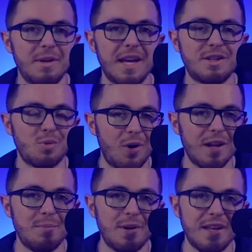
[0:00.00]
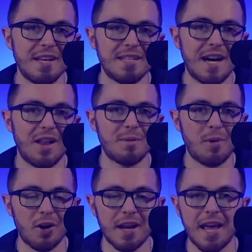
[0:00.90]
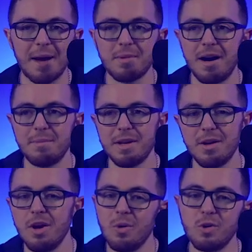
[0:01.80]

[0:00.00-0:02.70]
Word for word: be a twenty billion dollar market cap company,